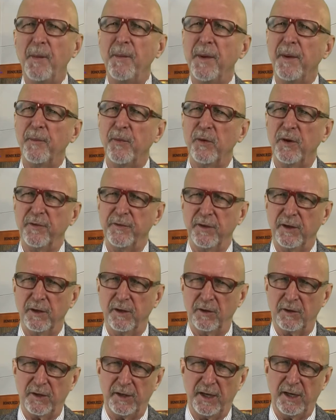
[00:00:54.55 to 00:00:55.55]
a member of
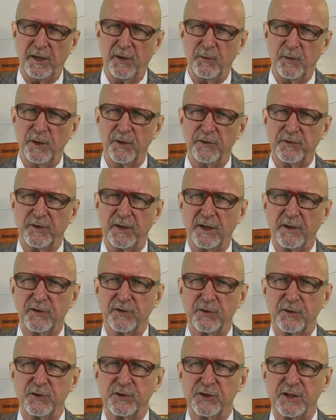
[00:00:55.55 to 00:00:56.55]
the Canadian Real Estate
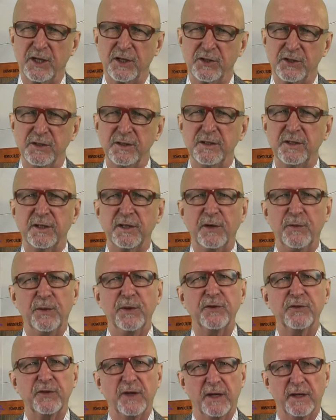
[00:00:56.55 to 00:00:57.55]
Association, the
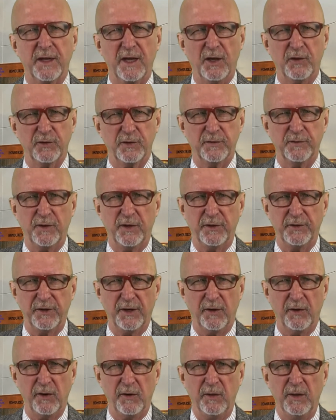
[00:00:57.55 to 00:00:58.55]
Real Estate Council of
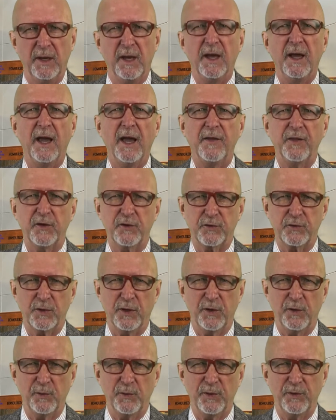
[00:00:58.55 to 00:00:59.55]
Ontario, and the
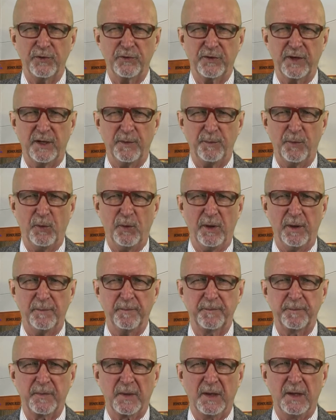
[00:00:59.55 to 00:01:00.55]
Toronto Real Estate Board.
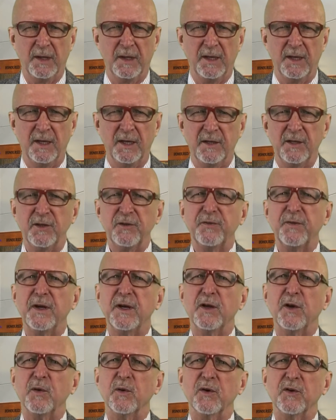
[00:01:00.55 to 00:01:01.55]
This
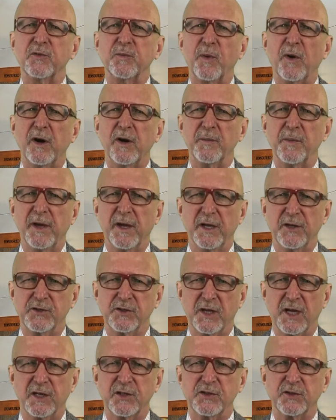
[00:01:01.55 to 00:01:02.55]
video is part of my
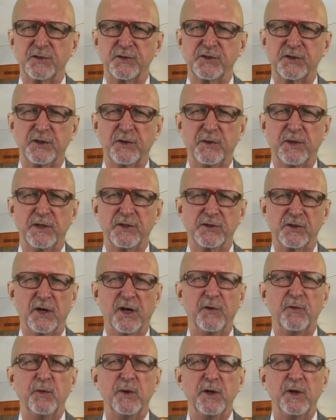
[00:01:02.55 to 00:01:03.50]
educational series on